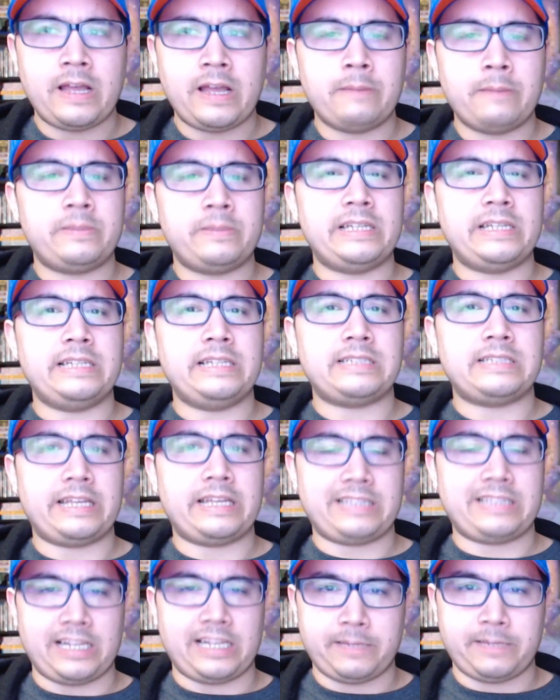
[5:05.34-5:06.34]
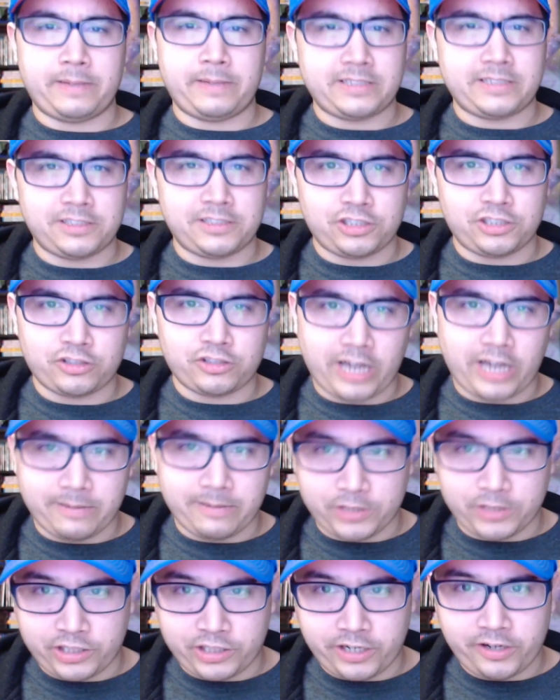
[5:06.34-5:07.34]
Please hit that like button, subscribe,
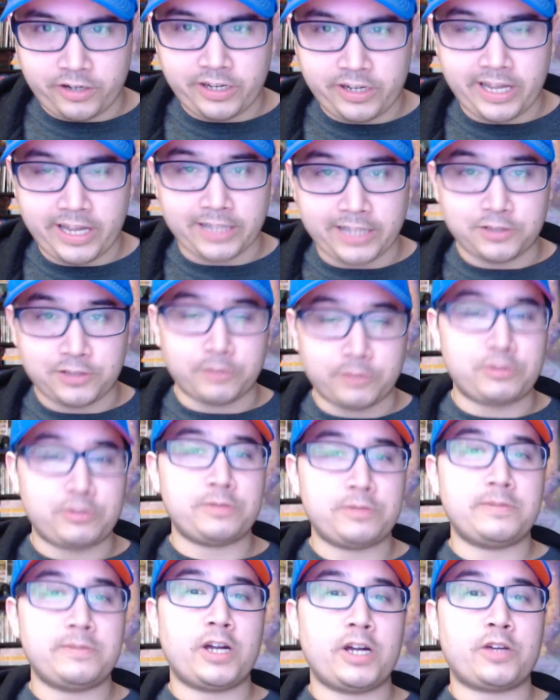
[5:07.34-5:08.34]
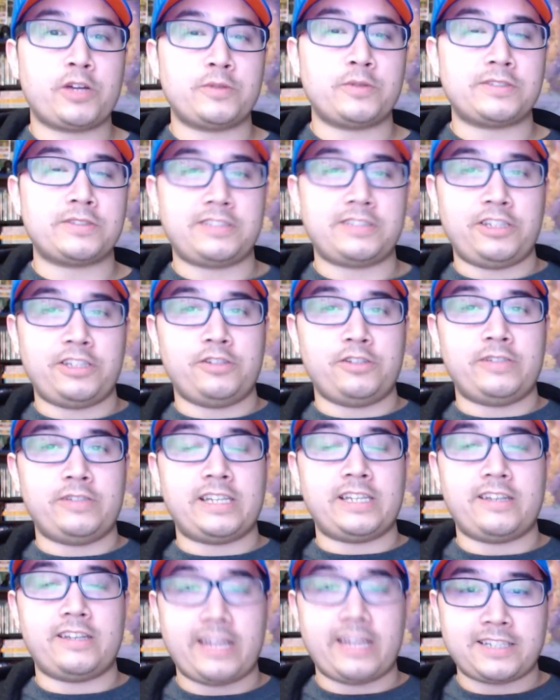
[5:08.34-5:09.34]
and share. And Stormtrooper Mark will see you in
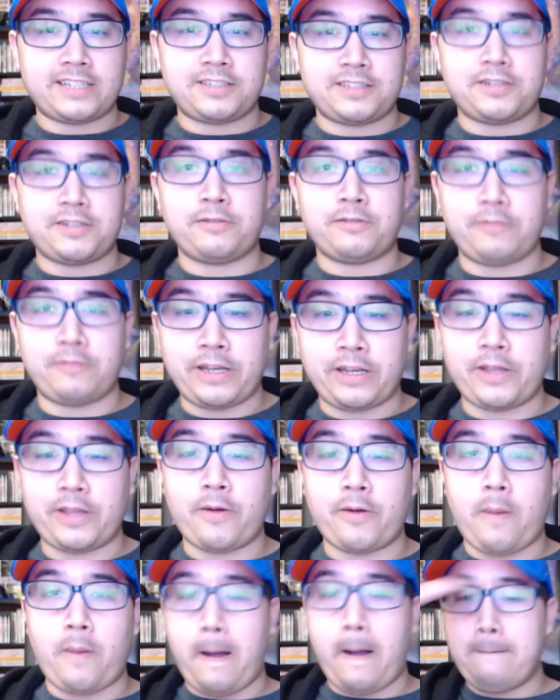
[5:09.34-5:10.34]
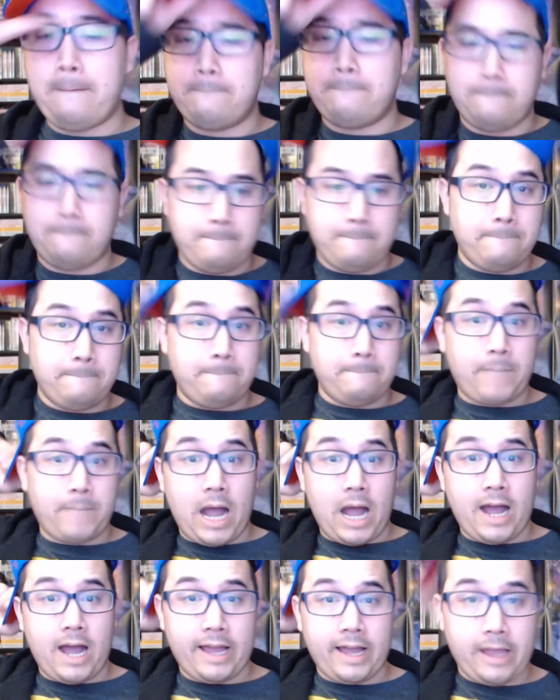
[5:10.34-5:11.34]
the next video.
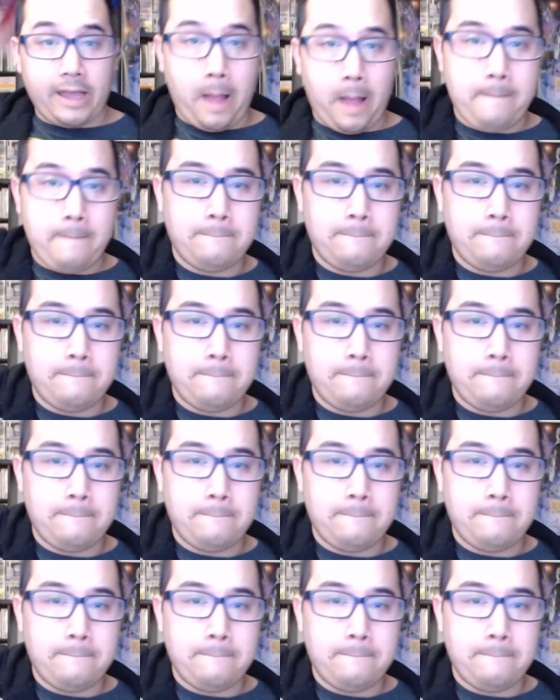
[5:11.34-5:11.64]
Bye.